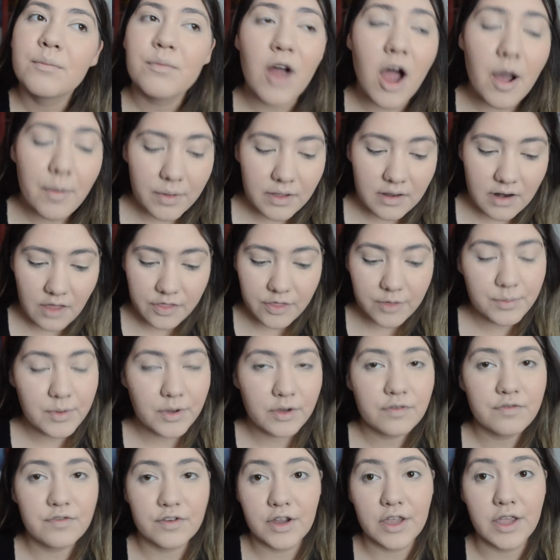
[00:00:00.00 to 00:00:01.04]
probably not the
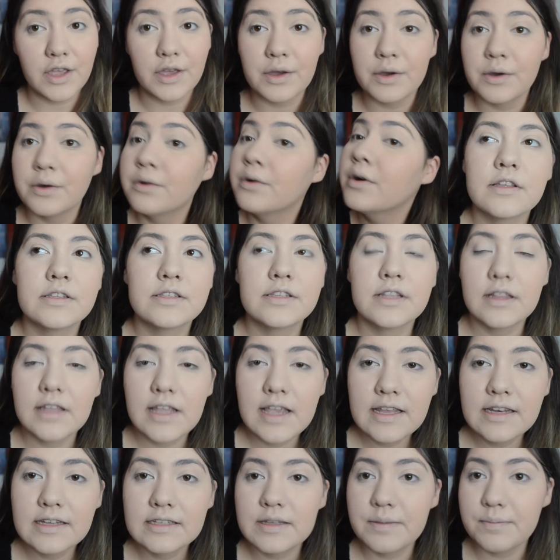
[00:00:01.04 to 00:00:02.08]
book for you.
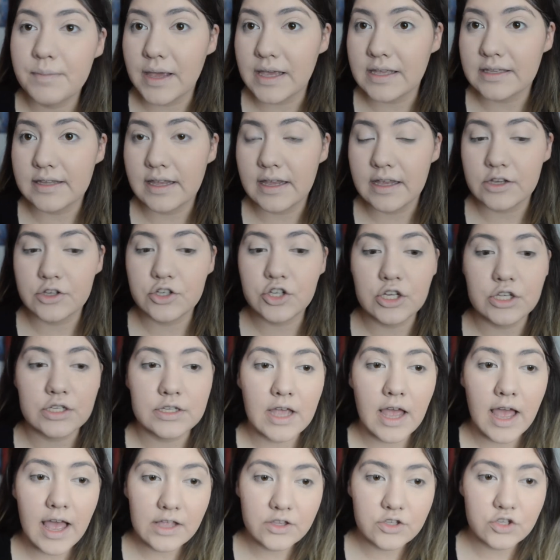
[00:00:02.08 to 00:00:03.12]
Celine is amazing. She's
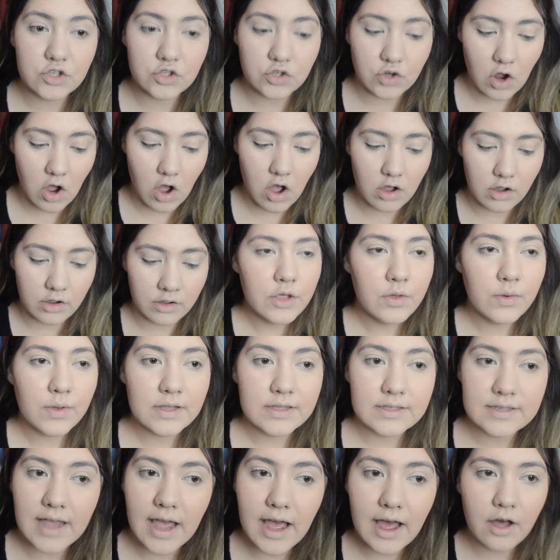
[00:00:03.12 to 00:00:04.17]
headstrong. You
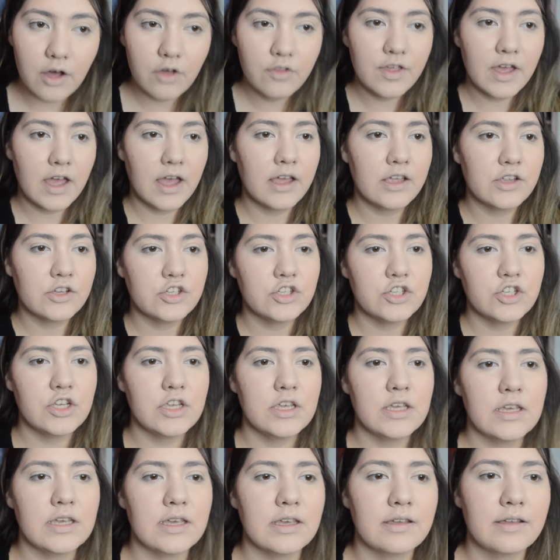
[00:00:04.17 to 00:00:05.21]
can tell that
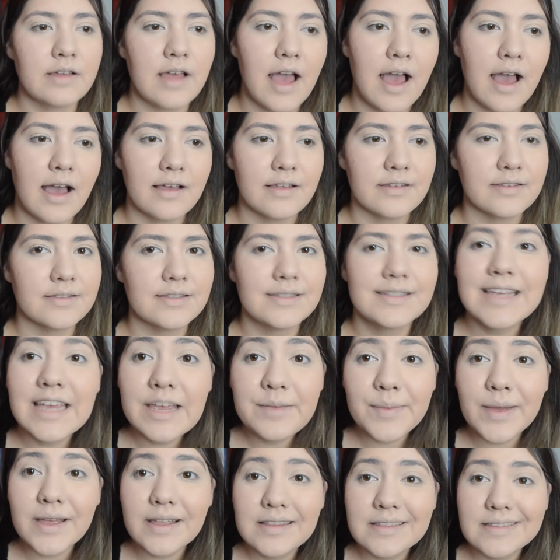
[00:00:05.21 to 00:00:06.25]
she has
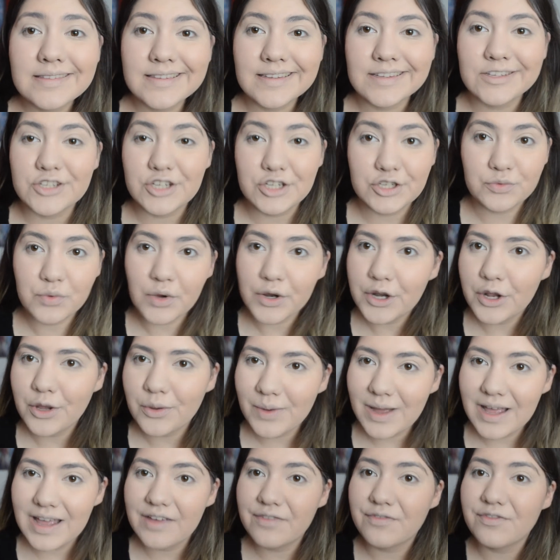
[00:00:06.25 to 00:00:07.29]
demons and she's running away